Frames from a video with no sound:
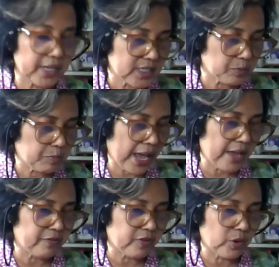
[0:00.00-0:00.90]
it's
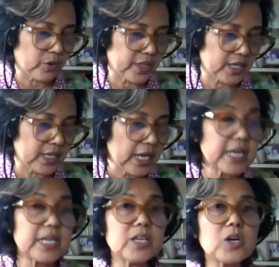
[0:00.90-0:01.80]
bad for the
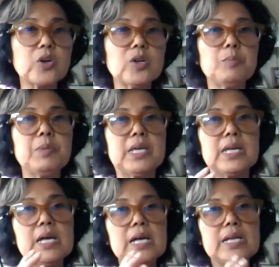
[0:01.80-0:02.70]
economy.
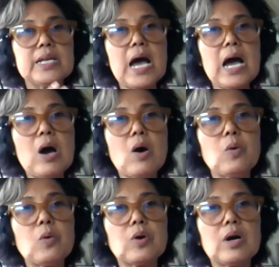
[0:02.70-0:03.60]

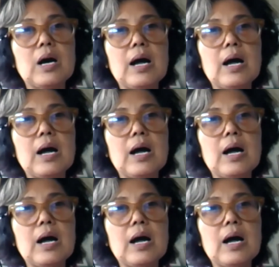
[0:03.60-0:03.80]
Now,